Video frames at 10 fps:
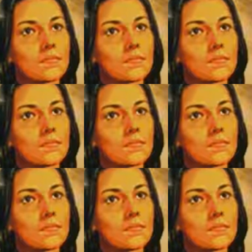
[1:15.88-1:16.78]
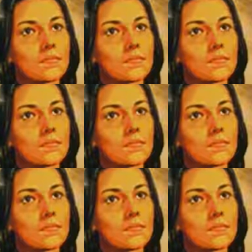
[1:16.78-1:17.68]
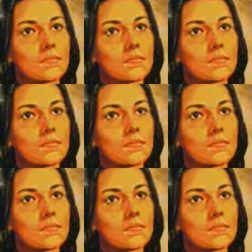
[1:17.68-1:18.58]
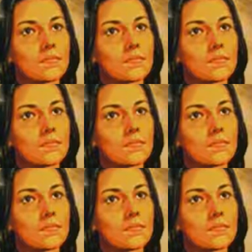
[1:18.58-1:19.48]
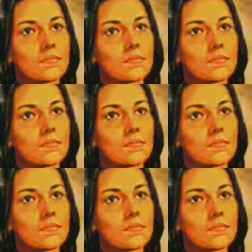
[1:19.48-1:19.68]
This is a still picture; no speech is visible.